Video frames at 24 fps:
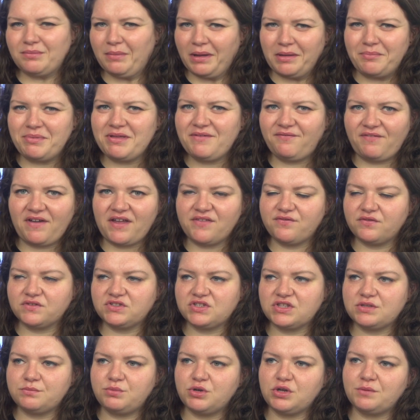might be faithful
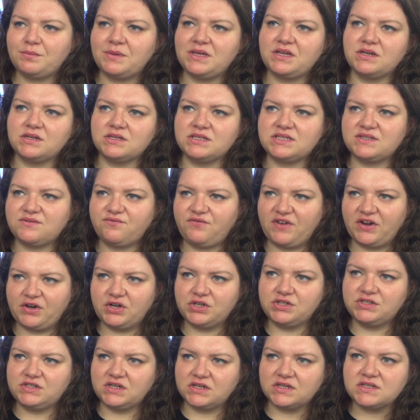to the book because
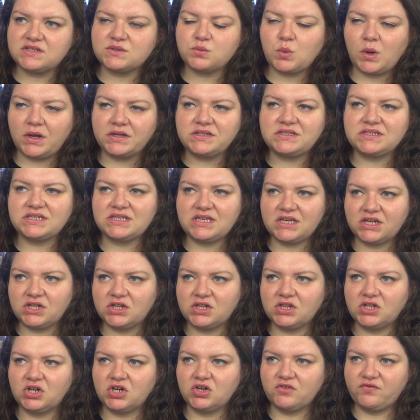Fara does want to
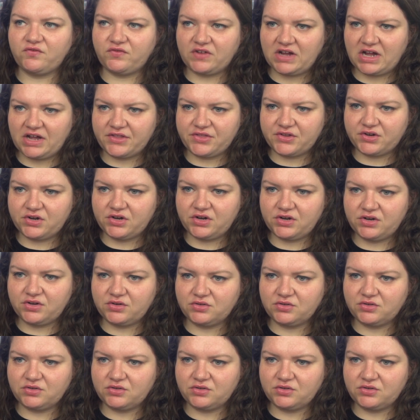kill her father,